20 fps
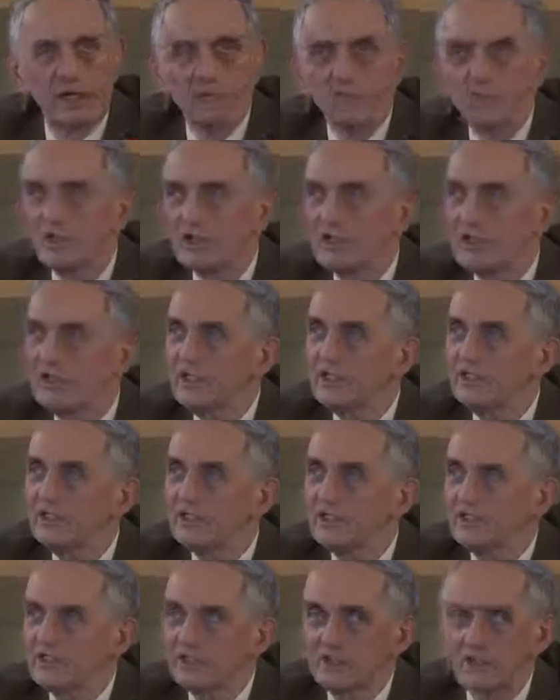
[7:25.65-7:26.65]
will
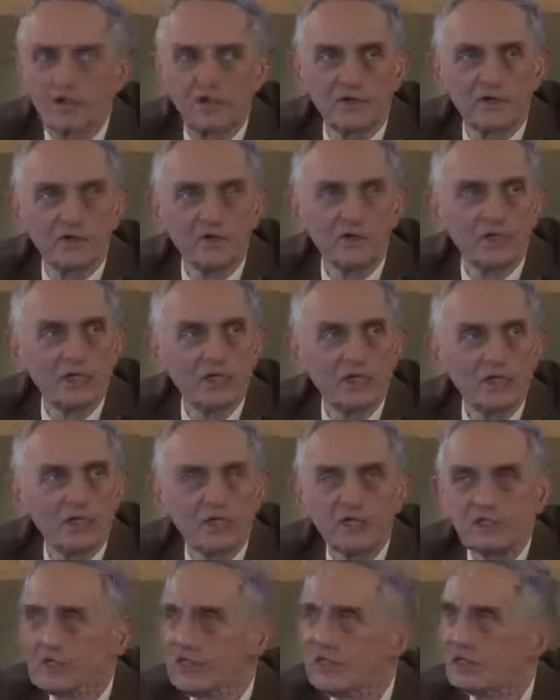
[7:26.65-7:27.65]
either show
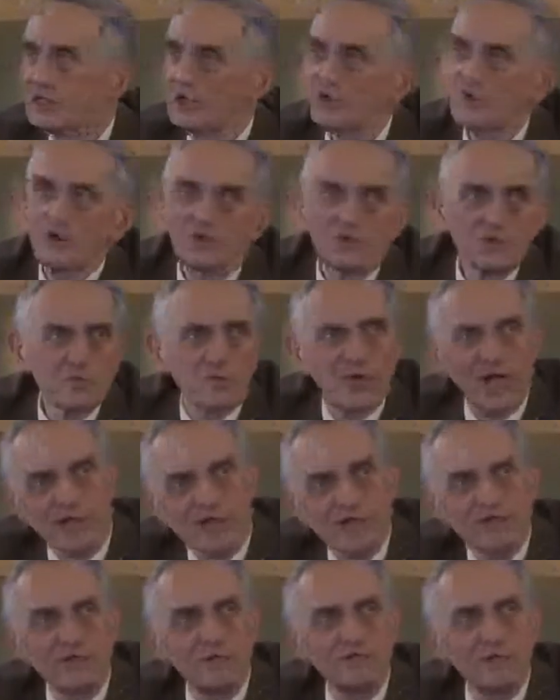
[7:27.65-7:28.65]
that there are
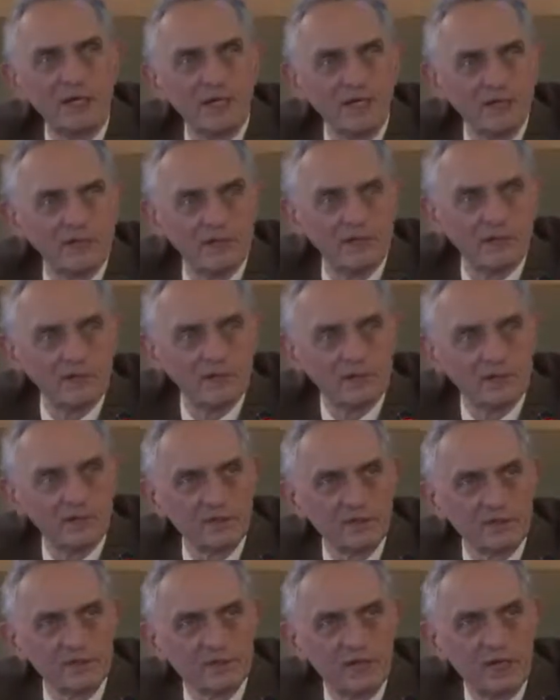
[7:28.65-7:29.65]
random errors,